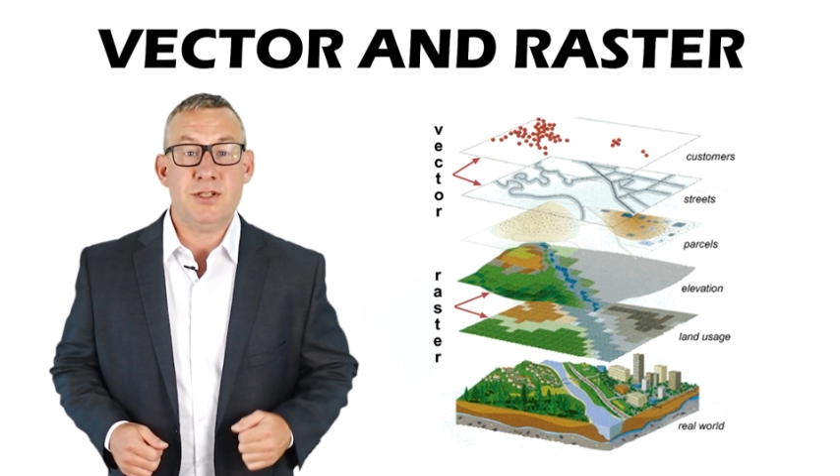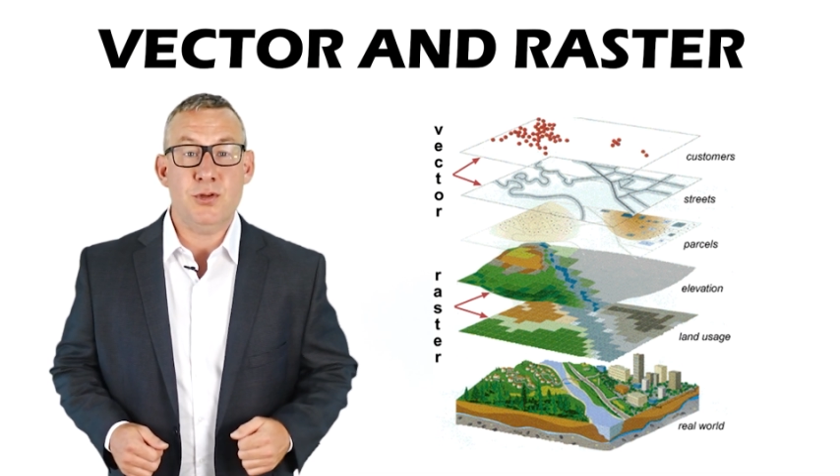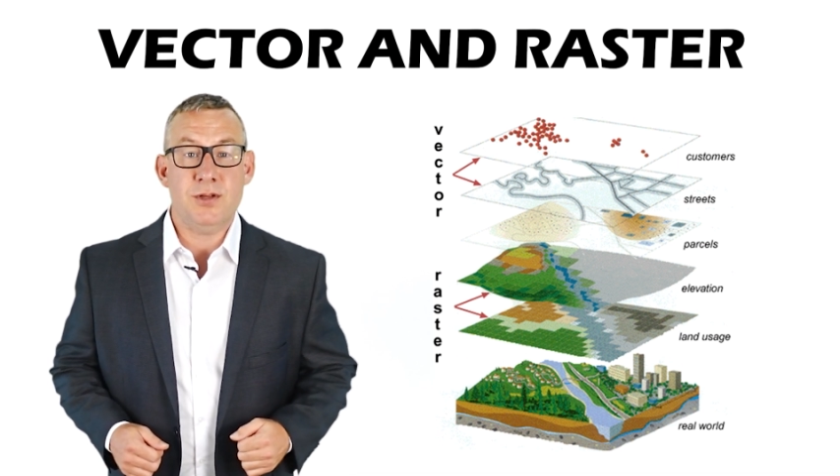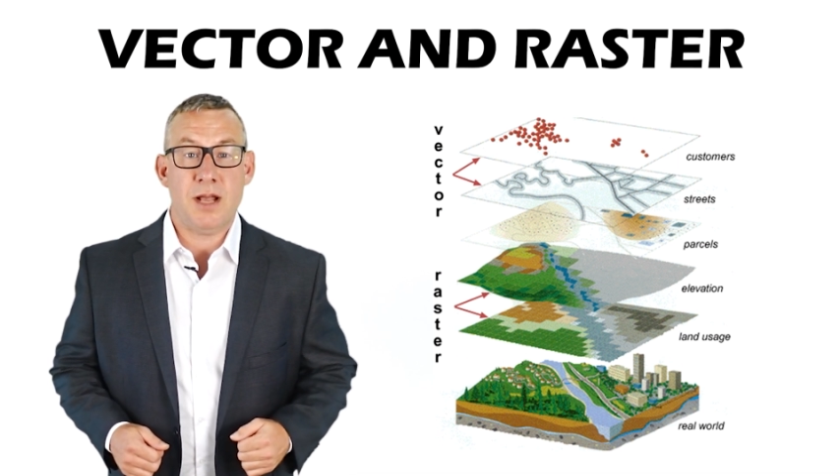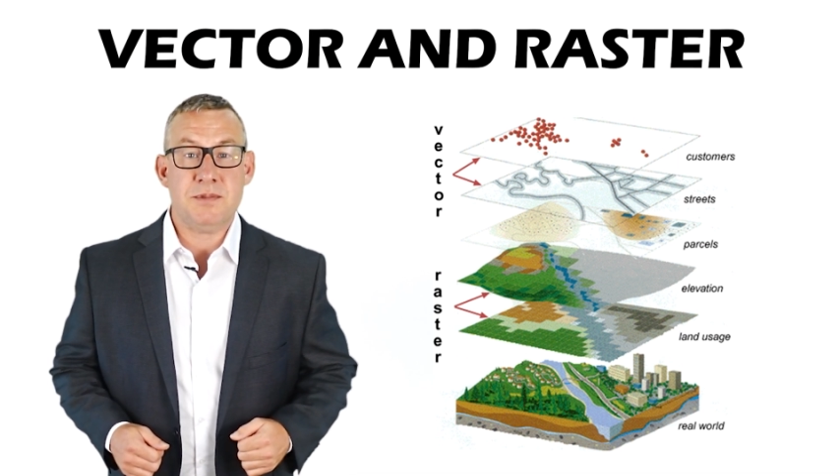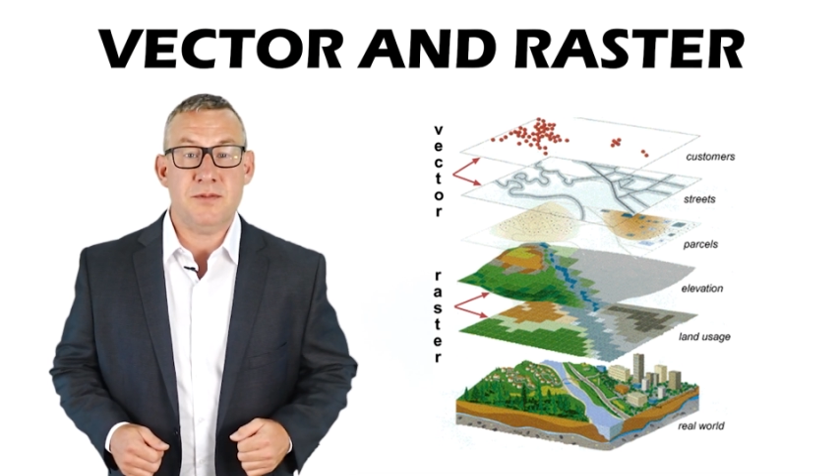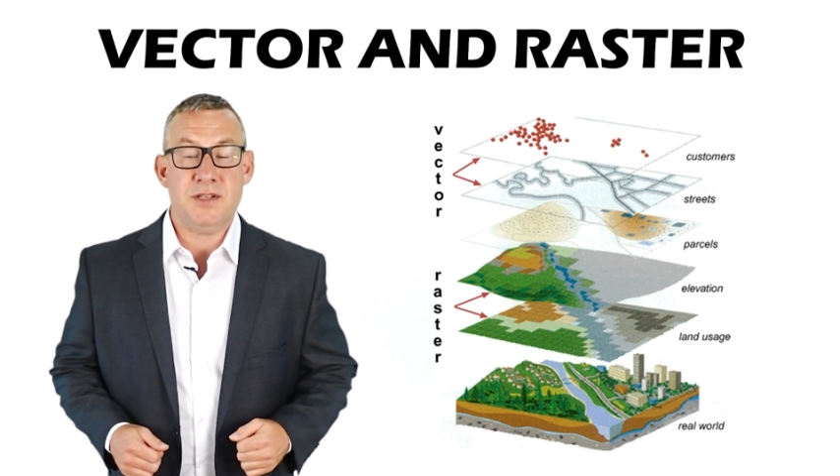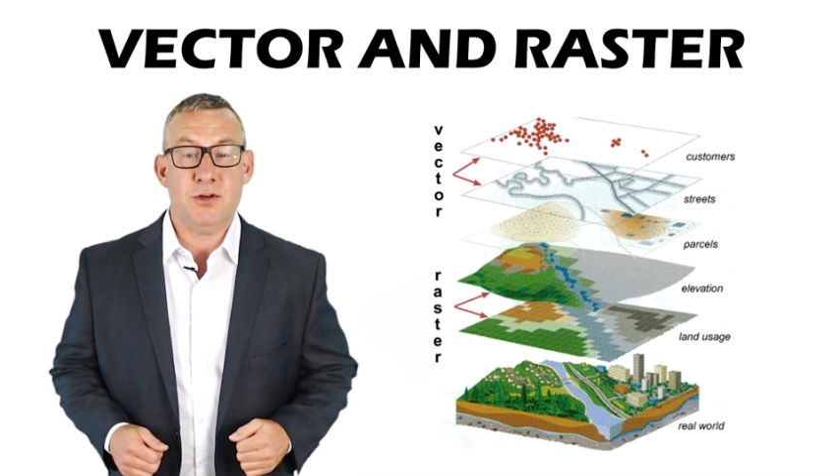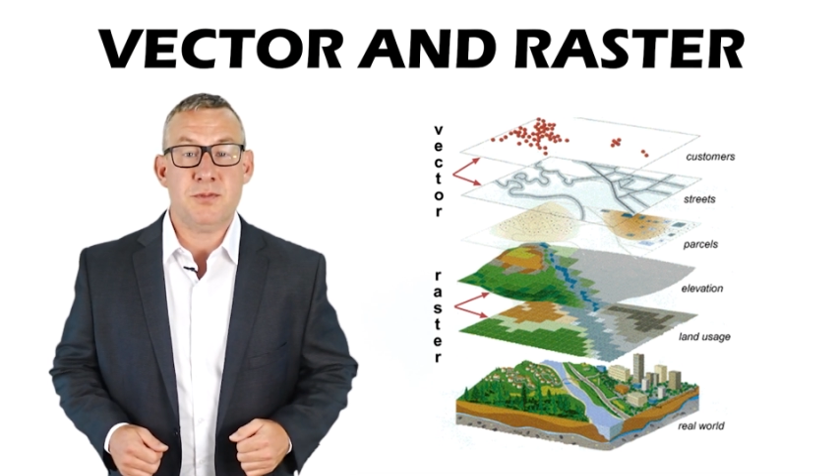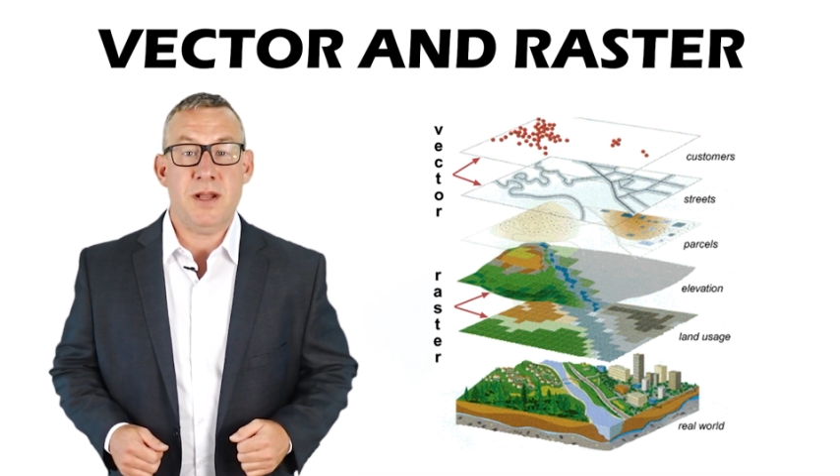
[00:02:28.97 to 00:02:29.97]
two types of
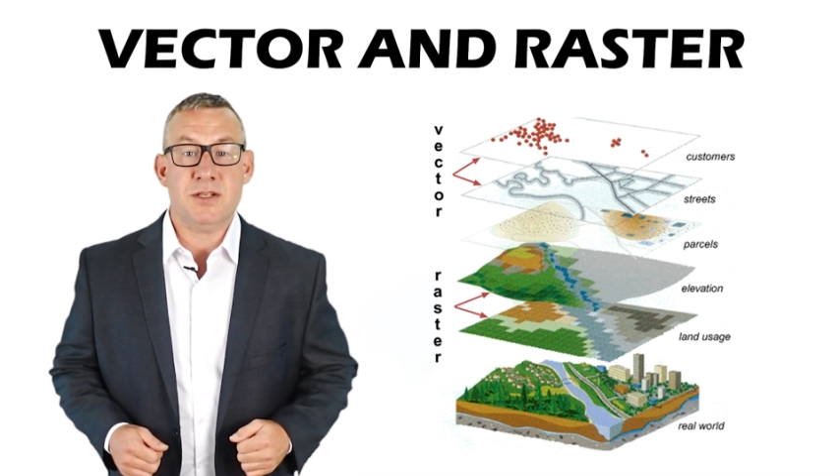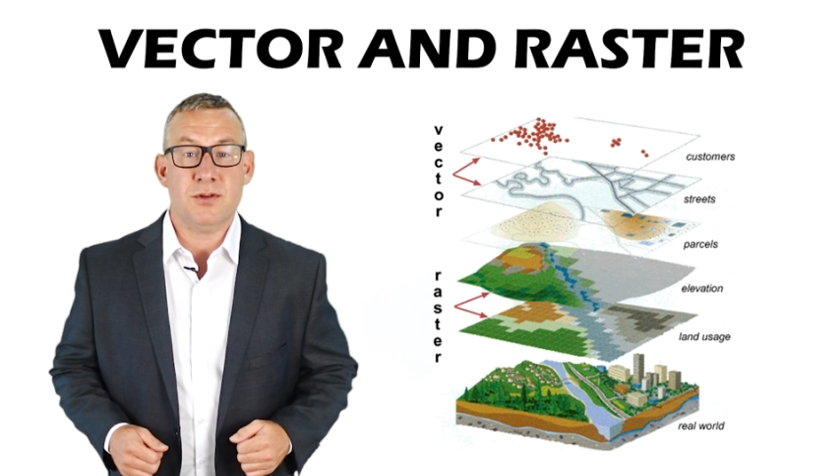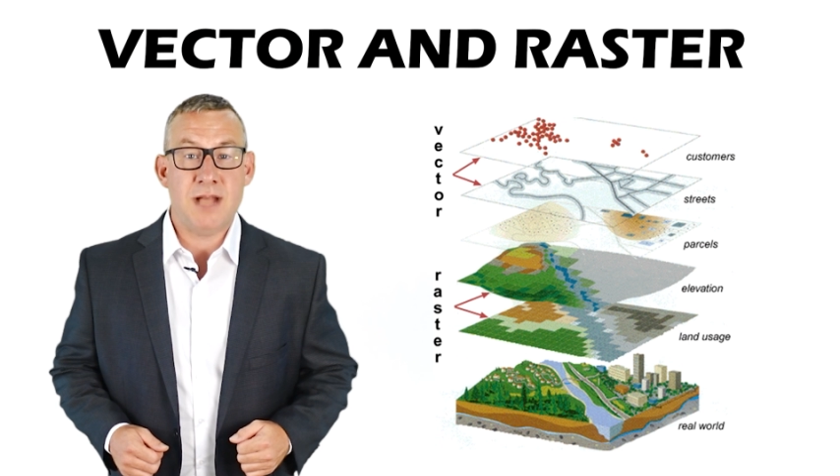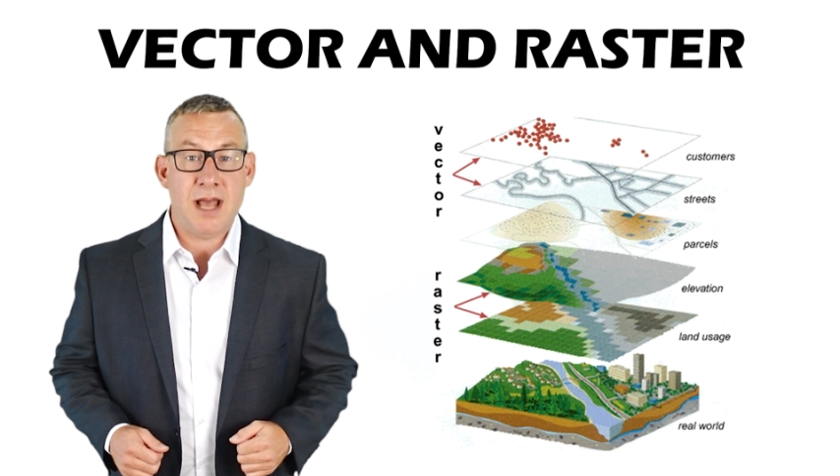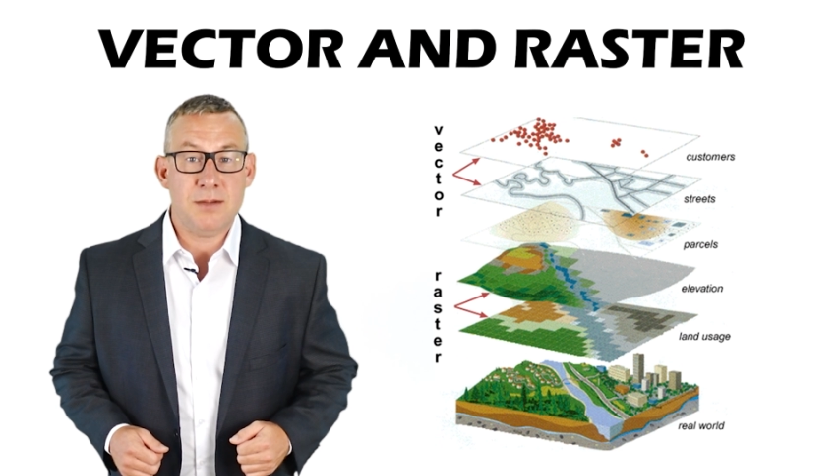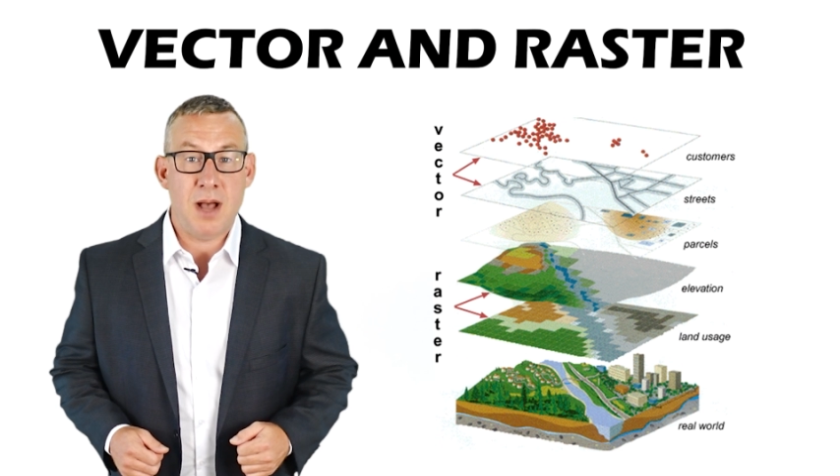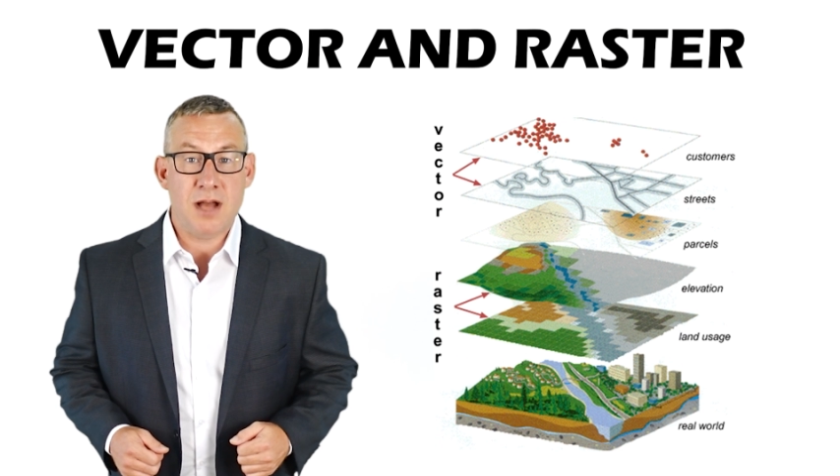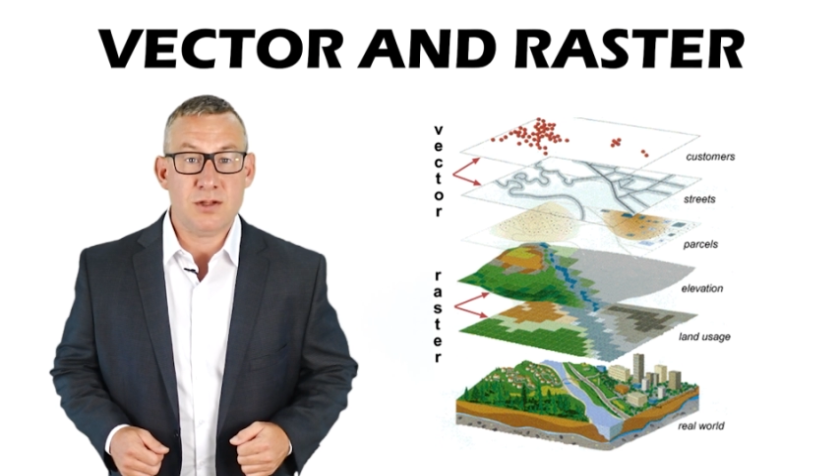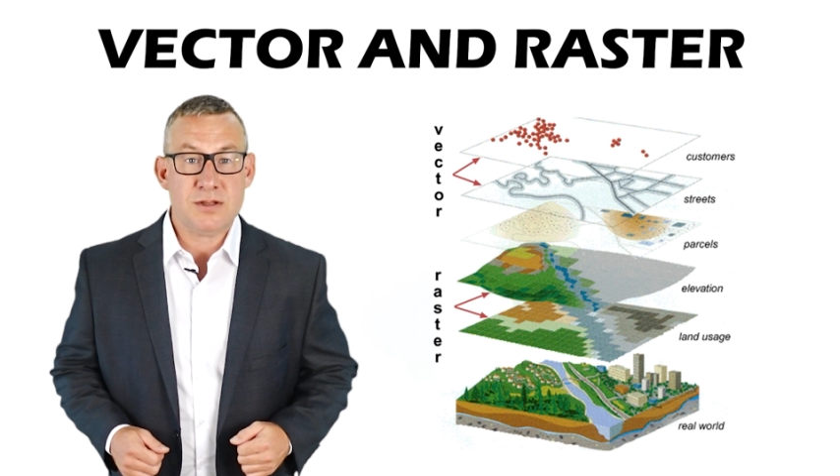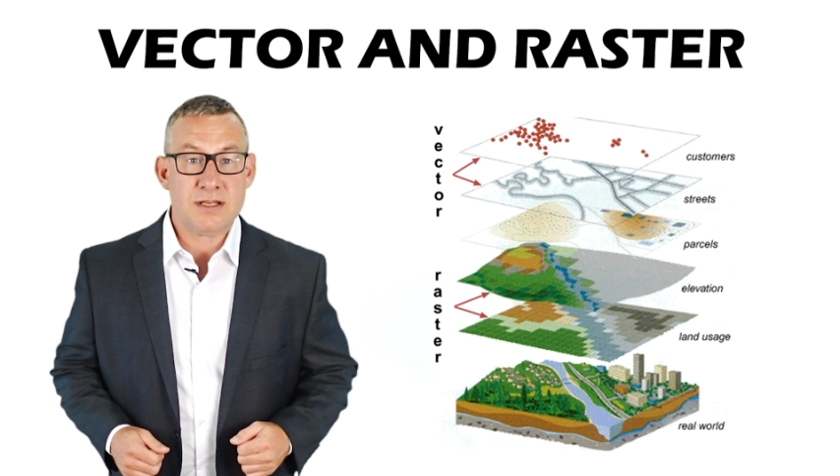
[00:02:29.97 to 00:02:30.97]
geospatial data
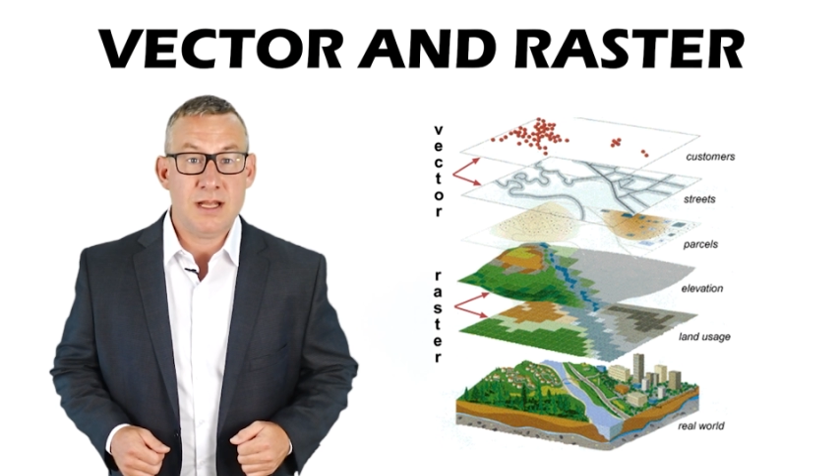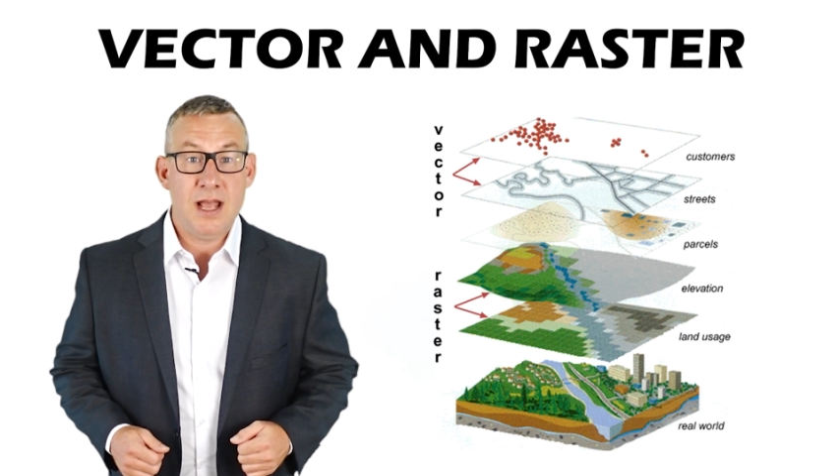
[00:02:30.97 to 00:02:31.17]
models